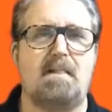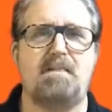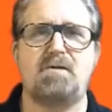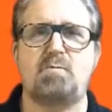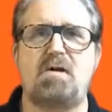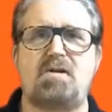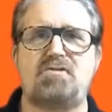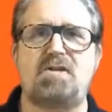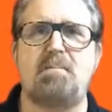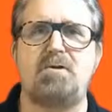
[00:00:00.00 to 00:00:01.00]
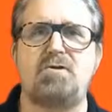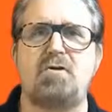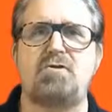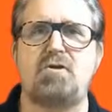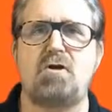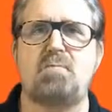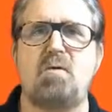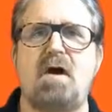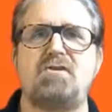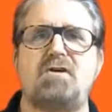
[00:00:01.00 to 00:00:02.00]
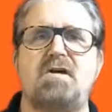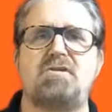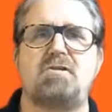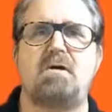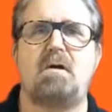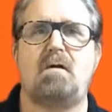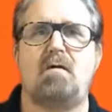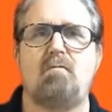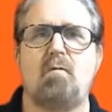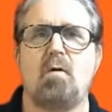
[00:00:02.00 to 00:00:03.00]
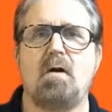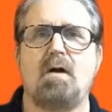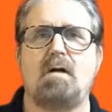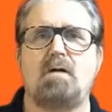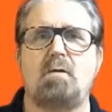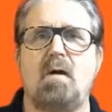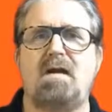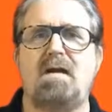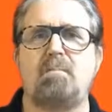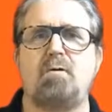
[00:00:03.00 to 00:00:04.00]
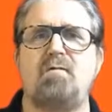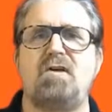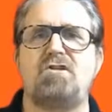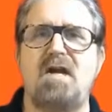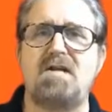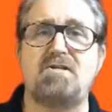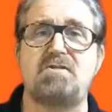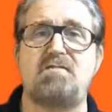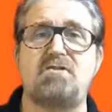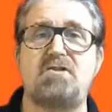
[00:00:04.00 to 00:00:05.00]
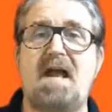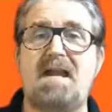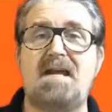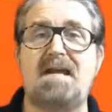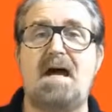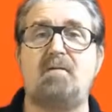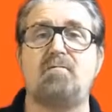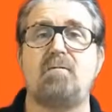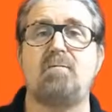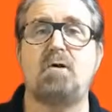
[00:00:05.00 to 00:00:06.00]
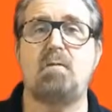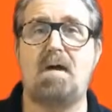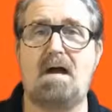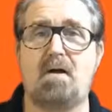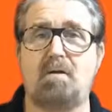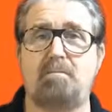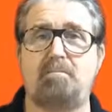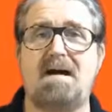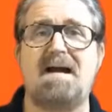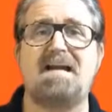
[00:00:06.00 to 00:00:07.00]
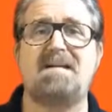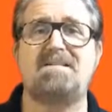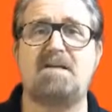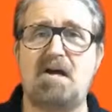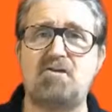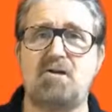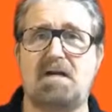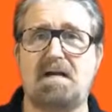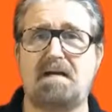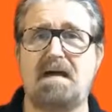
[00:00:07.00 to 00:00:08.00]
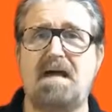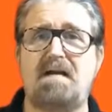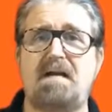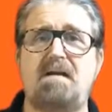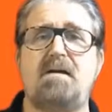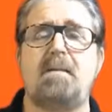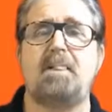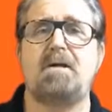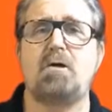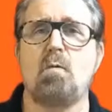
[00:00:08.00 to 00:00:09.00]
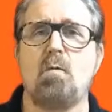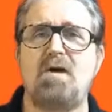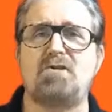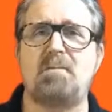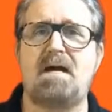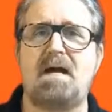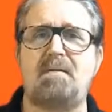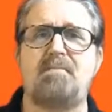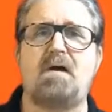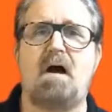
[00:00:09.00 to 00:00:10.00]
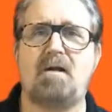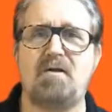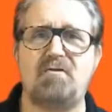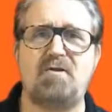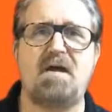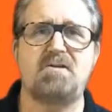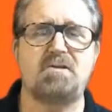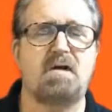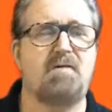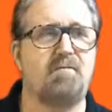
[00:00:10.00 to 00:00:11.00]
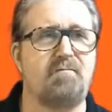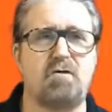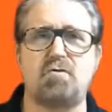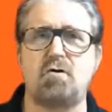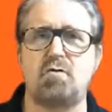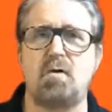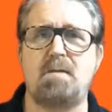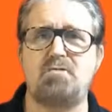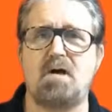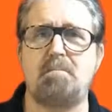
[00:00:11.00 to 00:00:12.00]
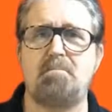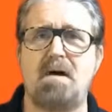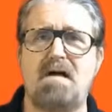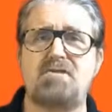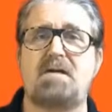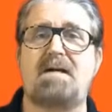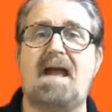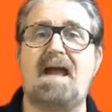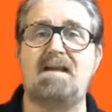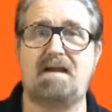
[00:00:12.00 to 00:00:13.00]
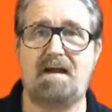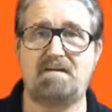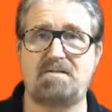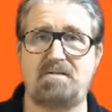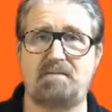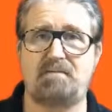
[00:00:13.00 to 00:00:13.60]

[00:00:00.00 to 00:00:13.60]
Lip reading: This critical step is your search process for greatly improving chances of standing out from the crowd by intentionally landing your resume on the desk of your future dream job boss candidates.